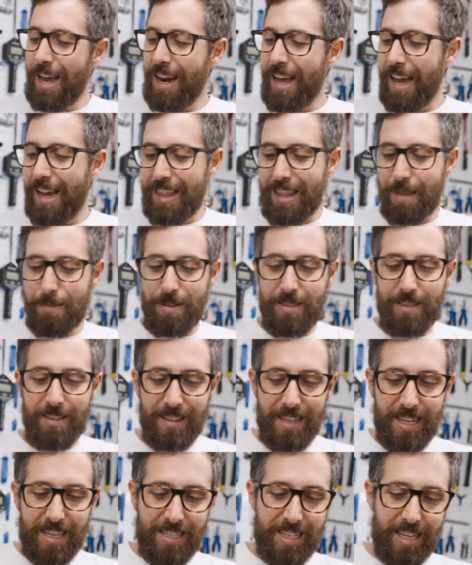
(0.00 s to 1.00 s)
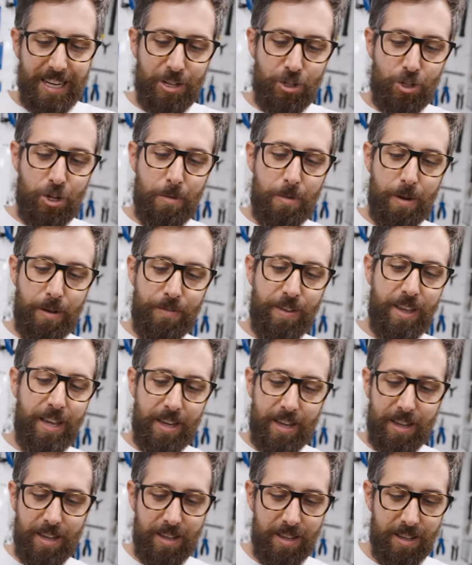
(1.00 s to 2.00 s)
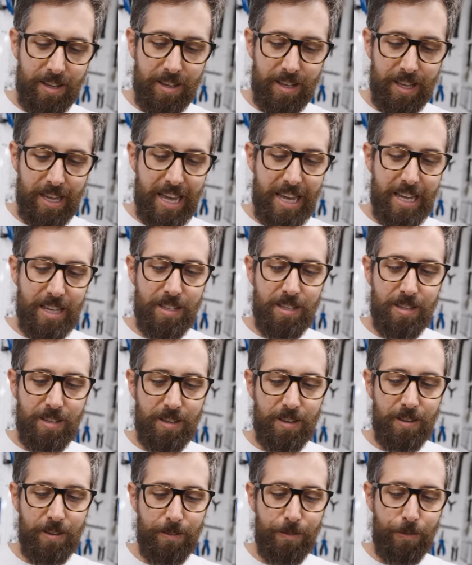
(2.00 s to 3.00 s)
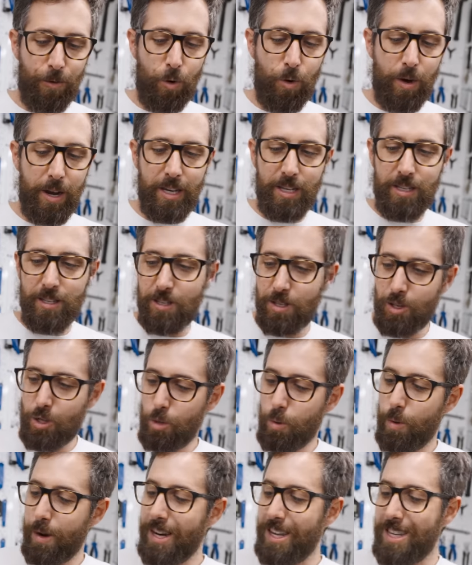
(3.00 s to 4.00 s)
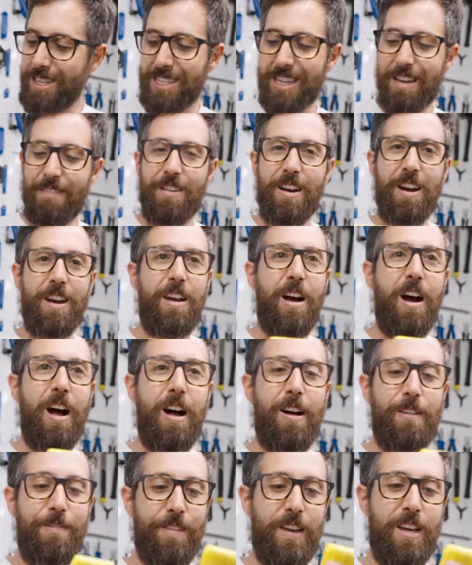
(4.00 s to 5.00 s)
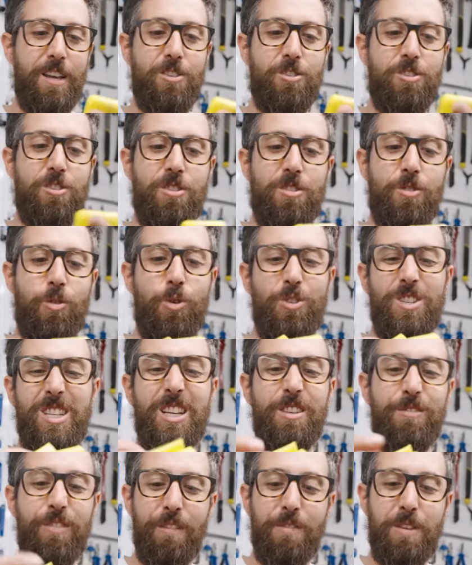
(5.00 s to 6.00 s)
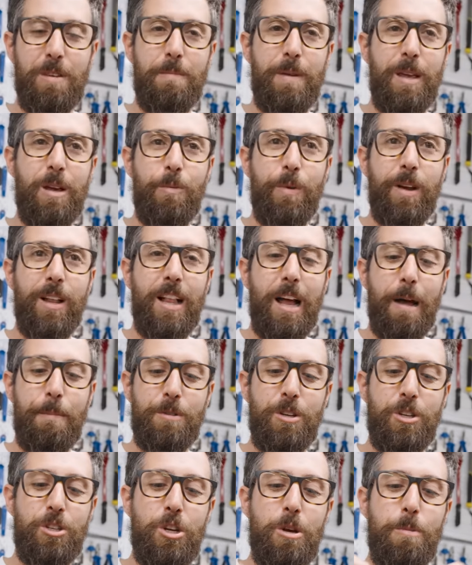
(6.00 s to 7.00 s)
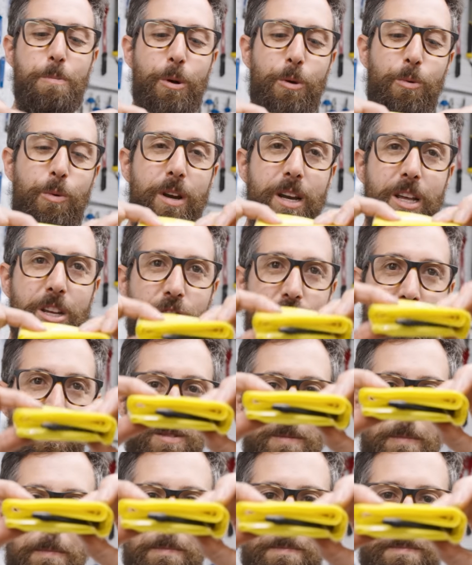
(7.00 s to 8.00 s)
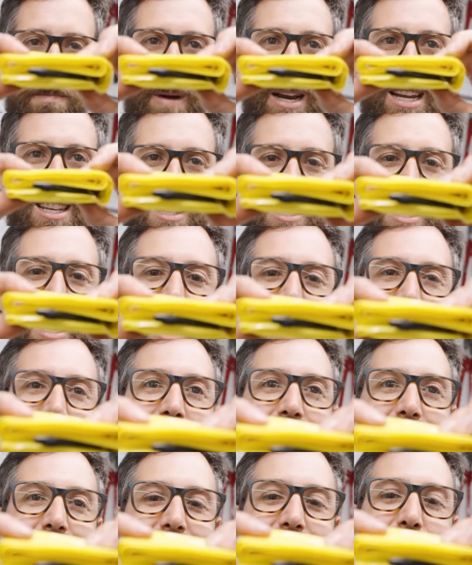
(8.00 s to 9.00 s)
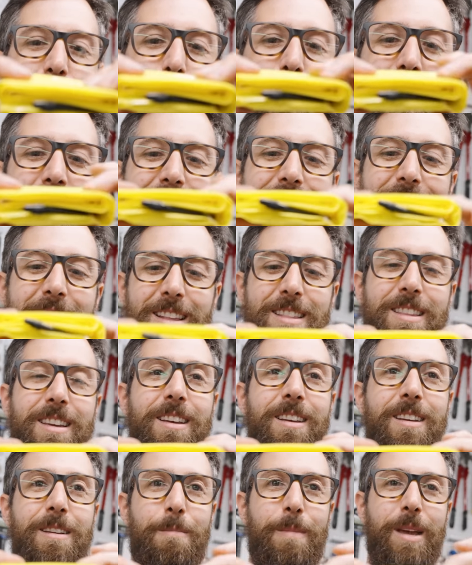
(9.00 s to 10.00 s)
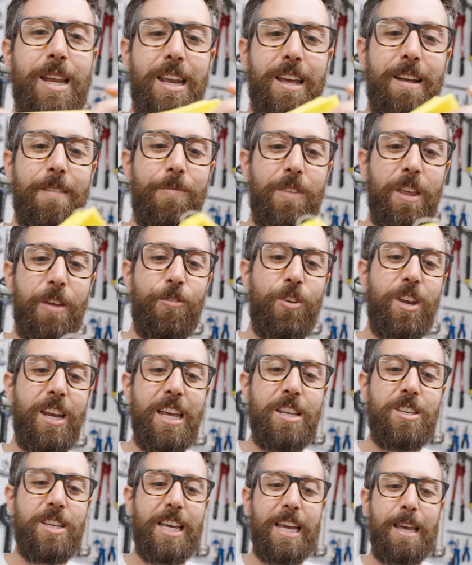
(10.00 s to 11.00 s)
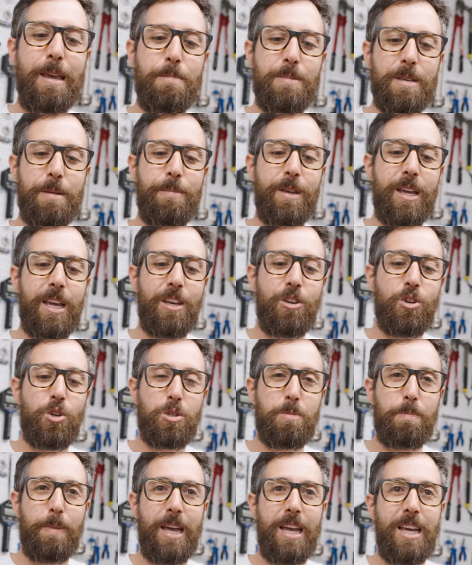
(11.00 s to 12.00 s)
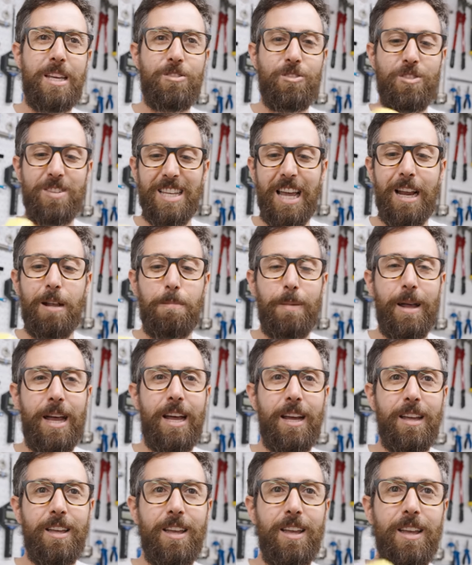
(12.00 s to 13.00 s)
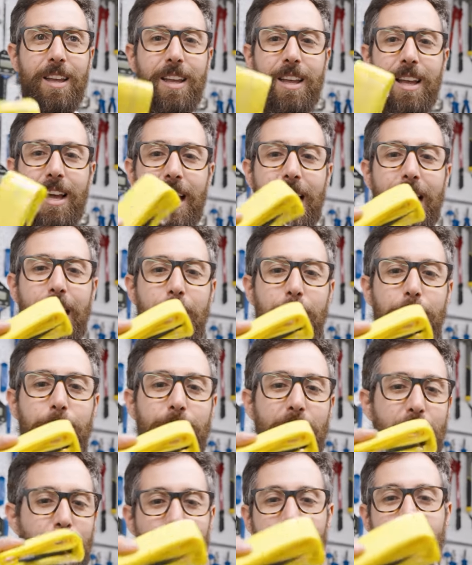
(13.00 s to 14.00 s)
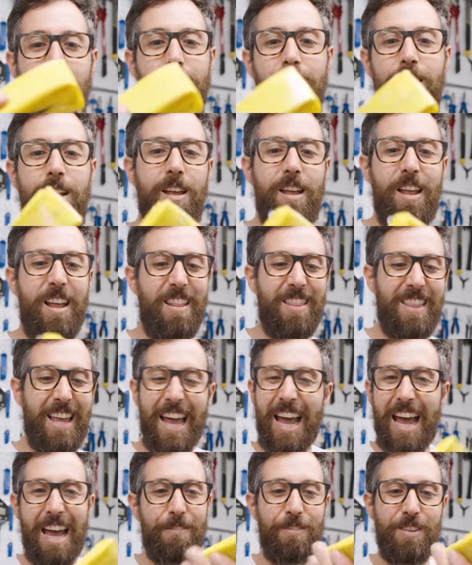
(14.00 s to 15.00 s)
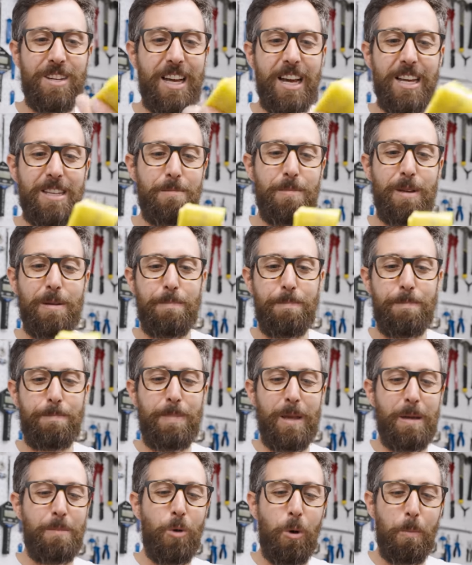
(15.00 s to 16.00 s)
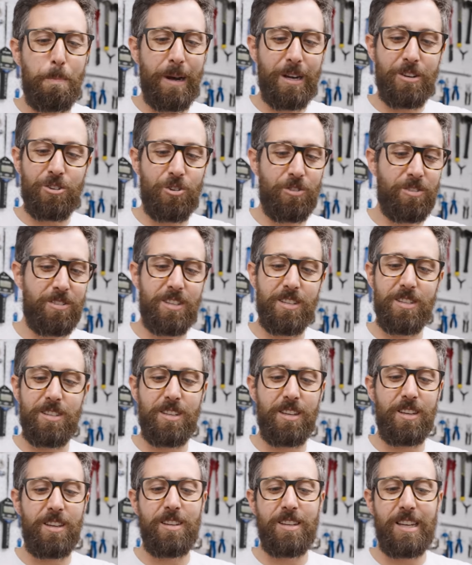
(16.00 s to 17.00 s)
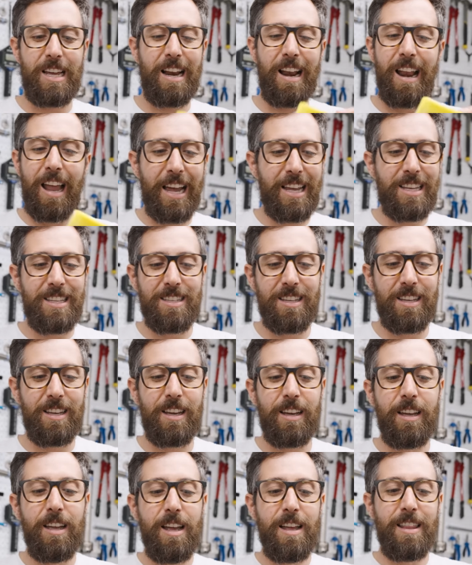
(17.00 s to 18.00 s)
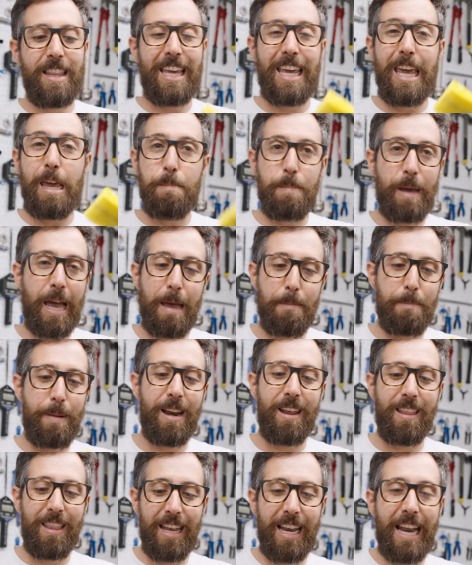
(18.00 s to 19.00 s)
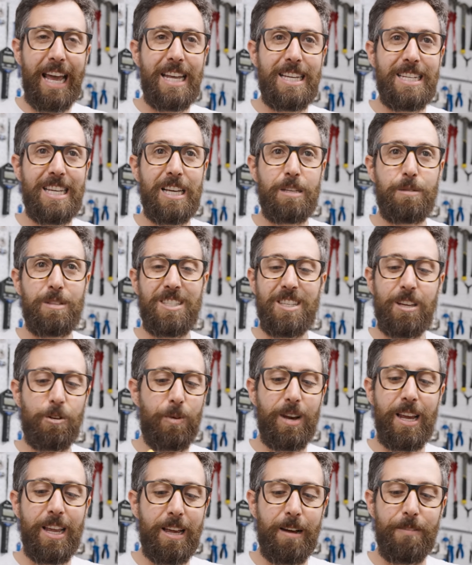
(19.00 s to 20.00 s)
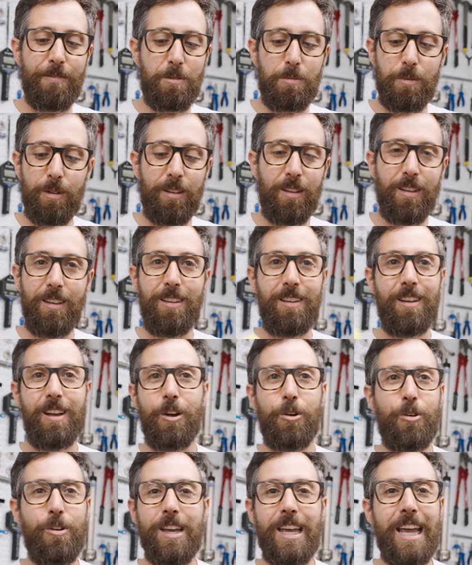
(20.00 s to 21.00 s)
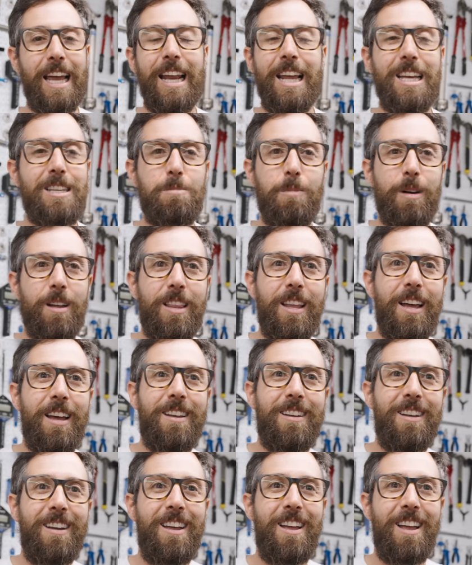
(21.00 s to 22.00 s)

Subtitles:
I like them is this inner tube over here is for a 27.5 inch or 650B wheel up to 2.1 inches. But it's tiny and it weighs nothing. Meaning if you need to keep something in your spares, in your saddlebag, they're great. They advertise them at being more puncture resistant and lighter. They keep air better than latex, it's still really comfortable. I couldn't care less about that.